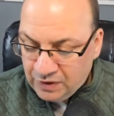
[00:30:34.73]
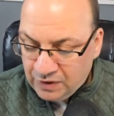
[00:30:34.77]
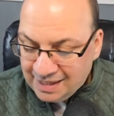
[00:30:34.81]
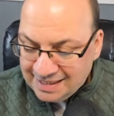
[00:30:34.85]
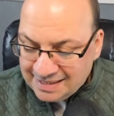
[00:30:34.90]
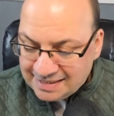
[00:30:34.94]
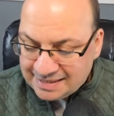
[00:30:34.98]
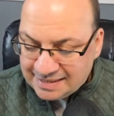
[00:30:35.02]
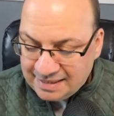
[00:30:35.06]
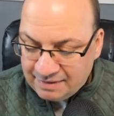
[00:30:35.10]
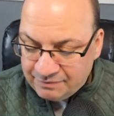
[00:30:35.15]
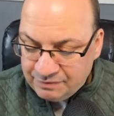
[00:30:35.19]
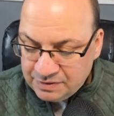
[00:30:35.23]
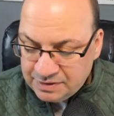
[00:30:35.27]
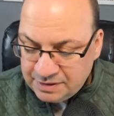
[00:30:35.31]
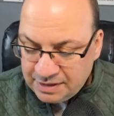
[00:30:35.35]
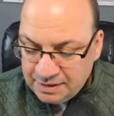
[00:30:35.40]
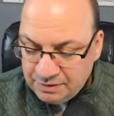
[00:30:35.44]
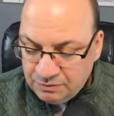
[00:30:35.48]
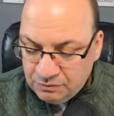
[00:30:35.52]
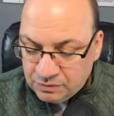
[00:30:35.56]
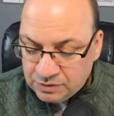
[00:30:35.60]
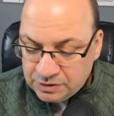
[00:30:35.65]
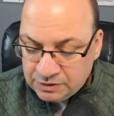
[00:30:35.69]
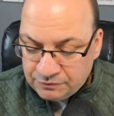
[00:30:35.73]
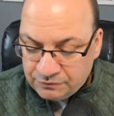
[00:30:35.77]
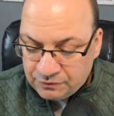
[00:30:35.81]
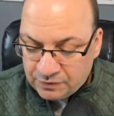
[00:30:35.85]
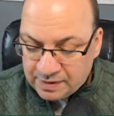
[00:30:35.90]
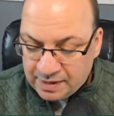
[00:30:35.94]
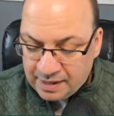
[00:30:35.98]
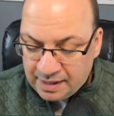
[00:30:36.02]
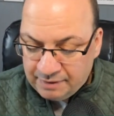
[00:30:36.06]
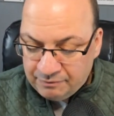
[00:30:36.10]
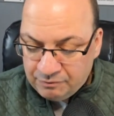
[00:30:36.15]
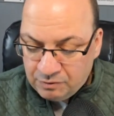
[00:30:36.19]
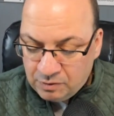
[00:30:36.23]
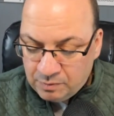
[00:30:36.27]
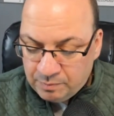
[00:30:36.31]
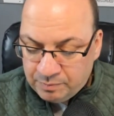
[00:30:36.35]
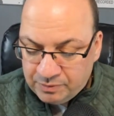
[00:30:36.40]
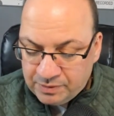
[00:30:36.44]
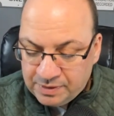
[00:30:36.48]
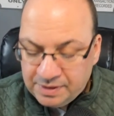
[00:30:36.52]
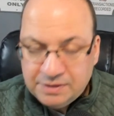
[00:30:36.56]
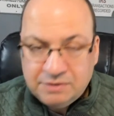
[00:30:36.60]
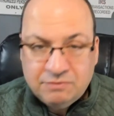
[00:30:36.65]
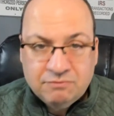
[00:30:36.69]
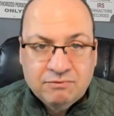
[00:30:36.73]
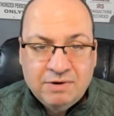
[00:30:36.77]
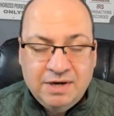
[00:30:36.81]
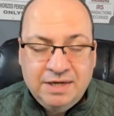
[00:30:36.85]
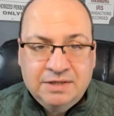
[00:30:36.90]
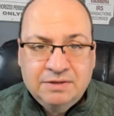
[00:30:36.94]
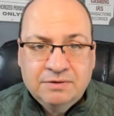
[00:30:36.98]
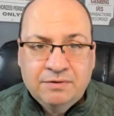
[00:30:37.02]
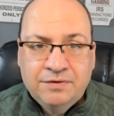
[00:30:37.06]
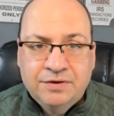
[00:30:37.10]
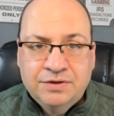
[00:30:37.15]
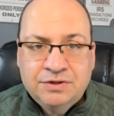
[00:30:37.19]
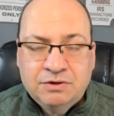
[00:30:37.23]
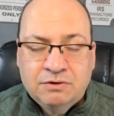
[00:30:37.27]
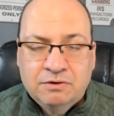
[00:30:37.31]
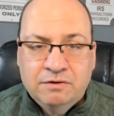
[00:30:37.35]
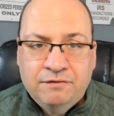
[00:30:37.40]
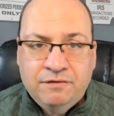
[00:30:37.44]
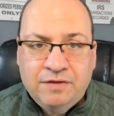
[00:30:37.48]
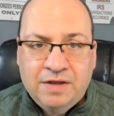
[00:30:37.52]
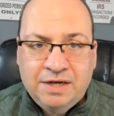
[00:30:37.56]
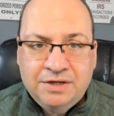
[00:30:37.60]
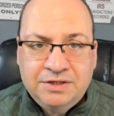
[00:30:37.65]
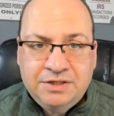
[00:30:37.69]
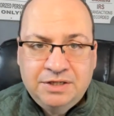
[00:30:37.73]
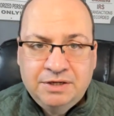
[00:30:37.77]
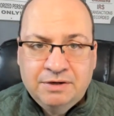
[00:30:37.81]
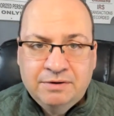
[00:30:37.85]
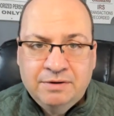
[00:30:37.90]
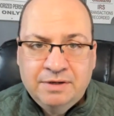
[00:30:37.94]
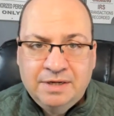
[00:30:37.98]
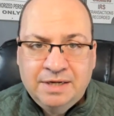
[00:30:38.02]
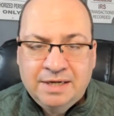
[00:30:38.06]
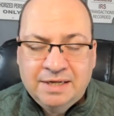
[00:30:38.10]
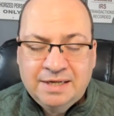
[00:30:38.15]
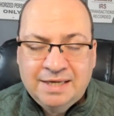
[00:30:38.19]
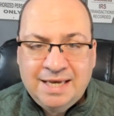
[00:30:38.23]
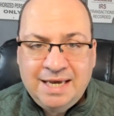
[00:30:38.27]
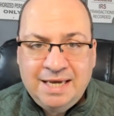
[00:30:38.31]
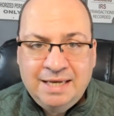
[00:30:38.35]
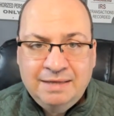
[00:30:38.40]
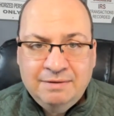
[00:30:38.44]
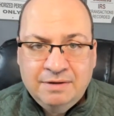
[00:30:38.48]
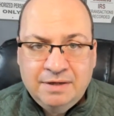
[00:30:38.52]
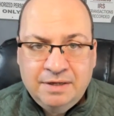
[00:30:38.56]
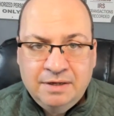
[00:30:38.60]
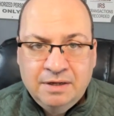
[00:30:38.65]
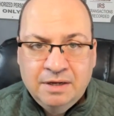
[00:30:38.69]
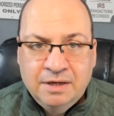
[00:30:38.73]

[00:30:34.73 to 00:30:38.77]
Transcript: 17 horses for Cairo Prince raced on the turf last year in Keeneland.